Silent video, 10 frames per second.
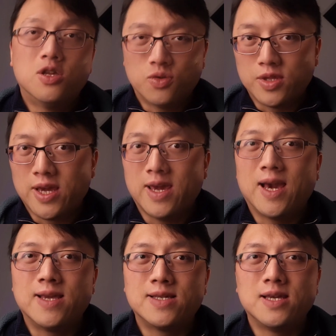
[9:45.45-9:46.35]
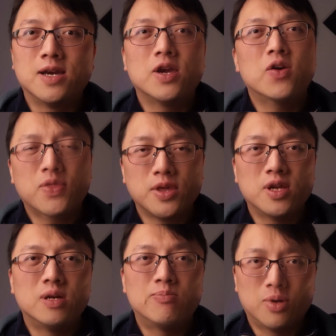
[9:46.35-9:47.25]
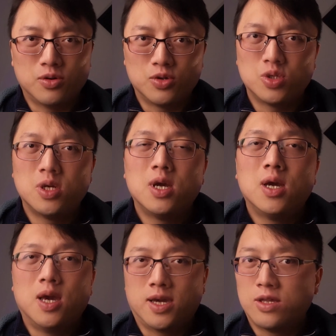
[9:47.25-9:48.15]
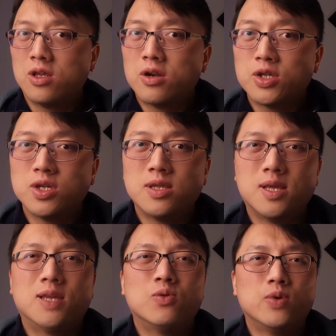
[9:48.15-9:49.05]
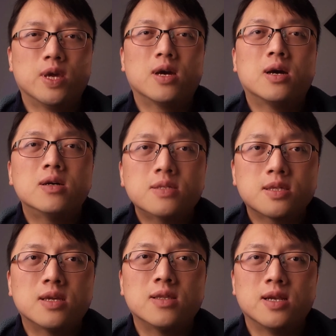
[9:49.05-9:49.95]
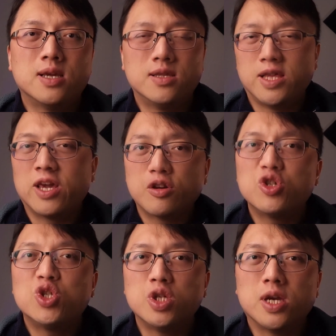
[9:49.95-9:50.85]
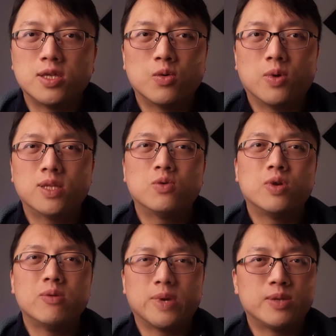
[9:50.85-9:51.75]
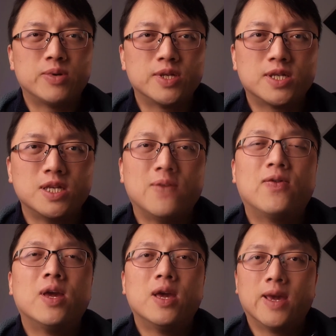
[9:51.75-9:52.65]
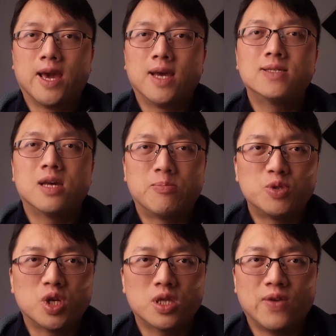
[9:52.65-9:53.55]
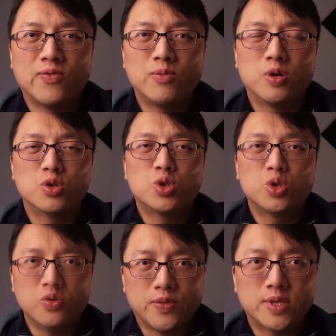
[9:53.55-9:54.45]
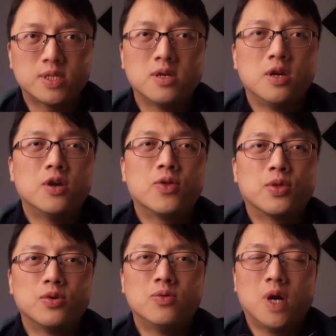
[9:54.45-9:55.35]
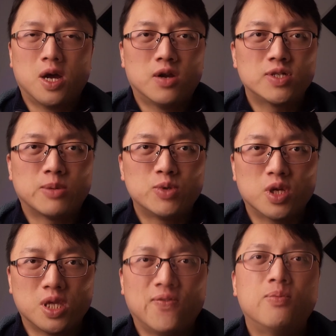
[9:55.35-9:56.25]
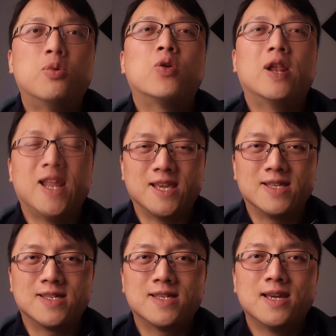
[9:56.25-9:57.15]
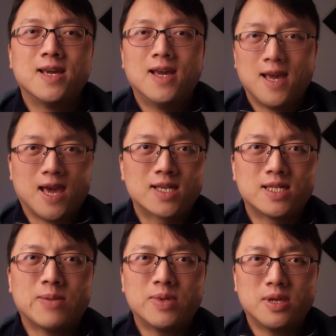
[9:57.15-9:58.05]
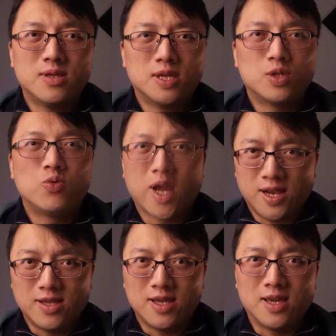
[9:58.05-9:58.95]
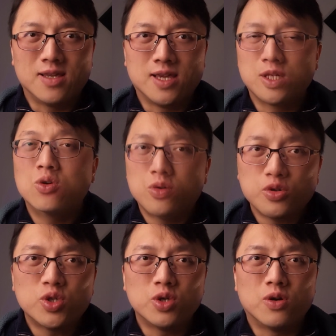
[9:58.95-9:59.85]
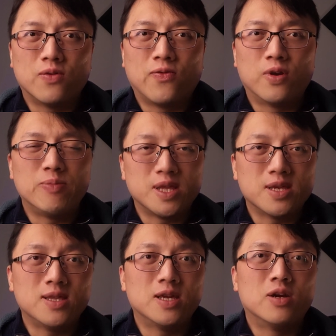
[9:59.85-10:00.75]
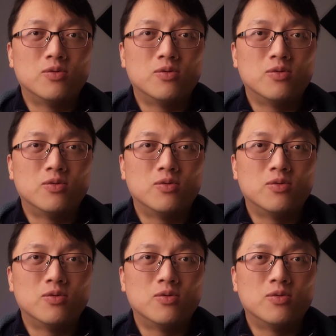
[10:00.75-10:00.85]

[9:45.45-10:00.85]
Today, I see a healthier approach, acknowledging that we constantly negotiate what we might perceive as objective moral truths through our subjective moral lens. Accepting this reality is crucial for maintaining a